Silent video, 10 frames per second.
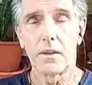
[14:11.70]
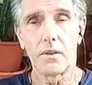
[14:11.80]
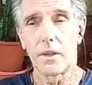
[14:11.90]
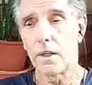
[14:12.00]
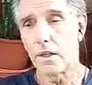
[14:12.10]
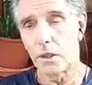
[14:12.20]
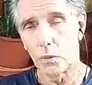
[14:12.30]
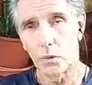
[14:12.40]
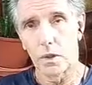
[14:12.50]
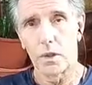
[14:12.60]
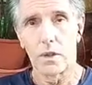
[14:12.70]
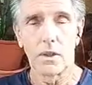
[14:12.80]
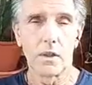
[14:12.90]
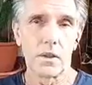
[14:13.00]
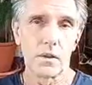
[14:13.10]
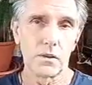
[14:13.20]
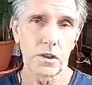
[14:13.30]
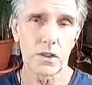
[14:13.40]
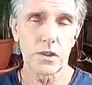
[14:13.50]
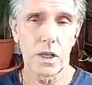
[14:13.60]
then it will
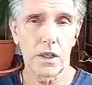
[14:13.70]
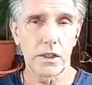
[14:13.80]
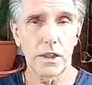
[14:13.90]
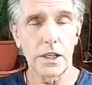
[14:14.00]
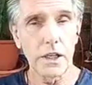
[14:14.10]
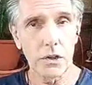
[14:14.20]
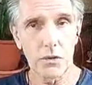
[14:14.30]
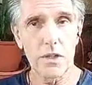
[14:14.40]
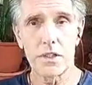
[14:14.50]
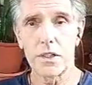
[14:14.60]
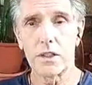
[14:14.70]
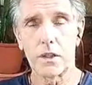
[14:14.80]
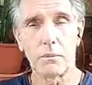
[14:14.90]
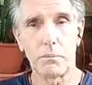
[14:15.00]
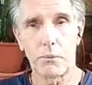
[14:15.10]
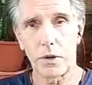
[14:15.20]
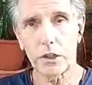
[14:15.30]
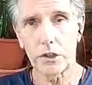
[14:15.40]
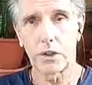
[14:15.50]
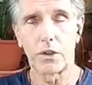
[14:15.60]
just start increasing the
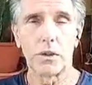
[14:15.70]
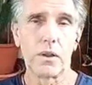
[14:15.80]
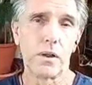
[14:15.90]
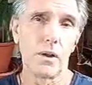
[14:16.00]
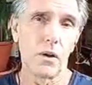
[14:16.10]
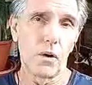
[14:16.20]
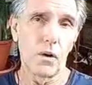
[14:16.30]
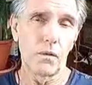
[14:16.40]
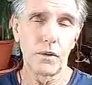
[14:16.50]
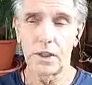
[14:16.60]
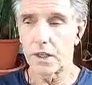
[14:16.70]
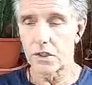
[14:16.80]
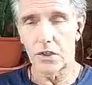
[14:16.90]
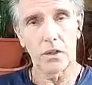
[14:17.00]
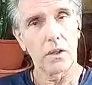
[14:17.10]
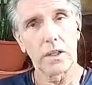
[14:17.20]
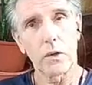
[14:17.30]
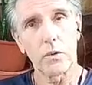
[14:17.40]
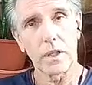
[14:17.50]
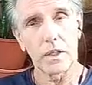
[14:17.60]
pressure of the external
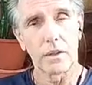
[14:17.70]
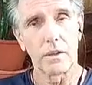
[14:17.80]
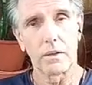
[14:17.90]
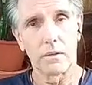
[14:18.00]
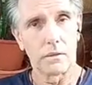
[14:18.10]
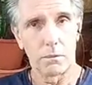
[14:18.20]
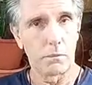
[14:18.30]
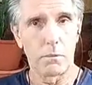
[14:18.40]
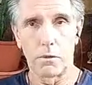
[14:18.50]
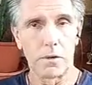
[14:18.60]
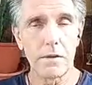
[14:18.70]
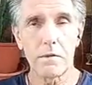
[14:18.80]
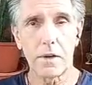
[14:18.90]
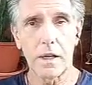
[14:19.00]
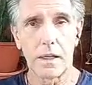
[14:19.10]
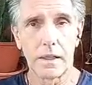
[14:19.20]
liquid of lymph